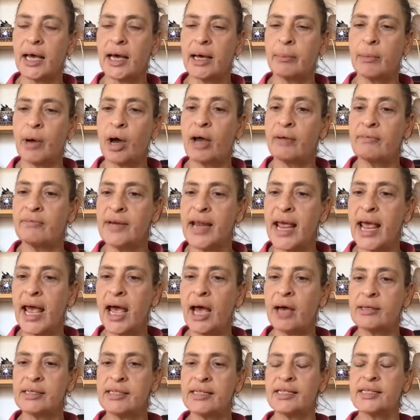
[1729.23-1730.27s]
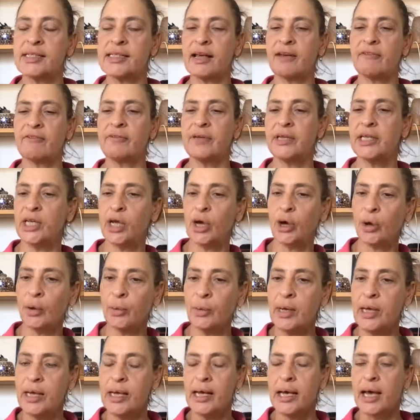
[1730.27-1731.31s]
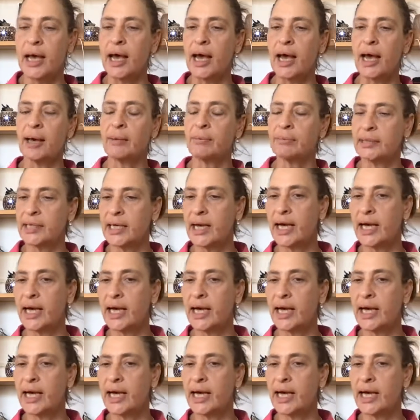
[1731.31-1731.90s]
I've now, since that video, I'll